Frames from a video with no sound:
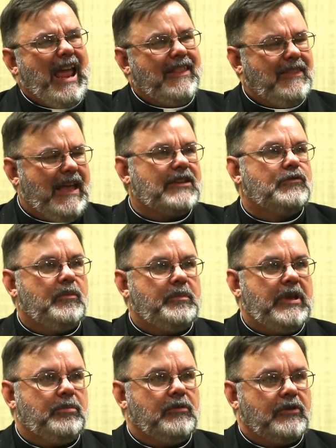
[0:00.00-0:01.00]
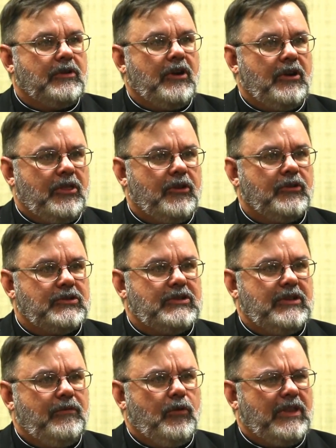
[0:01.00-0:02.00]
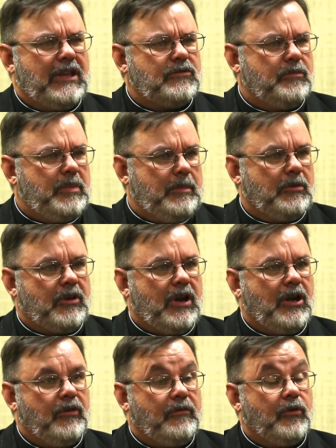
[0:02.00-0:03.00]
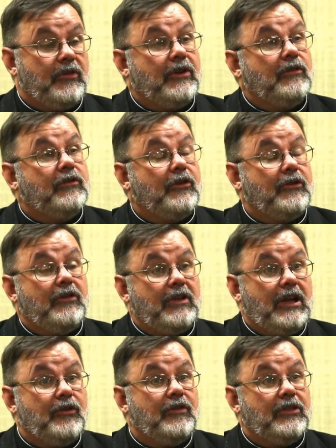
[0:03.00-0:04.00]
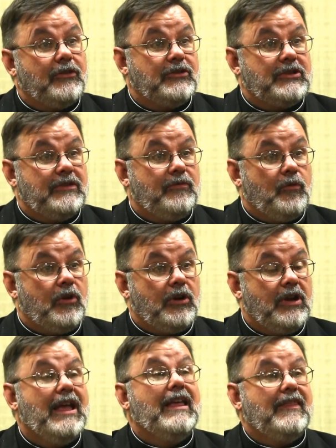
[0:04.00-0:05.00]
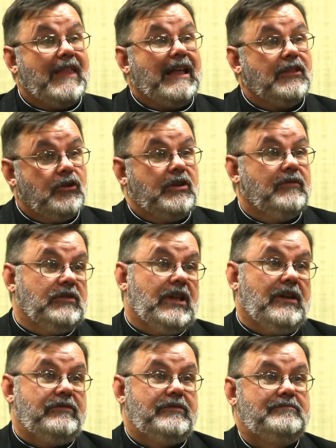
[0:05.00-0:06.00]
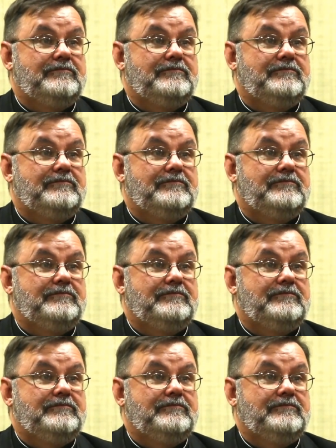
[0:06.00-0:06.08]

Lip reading: And that's what people are thirsty for. That's what people are hungry for. They're hungry and thirsty for that look of love.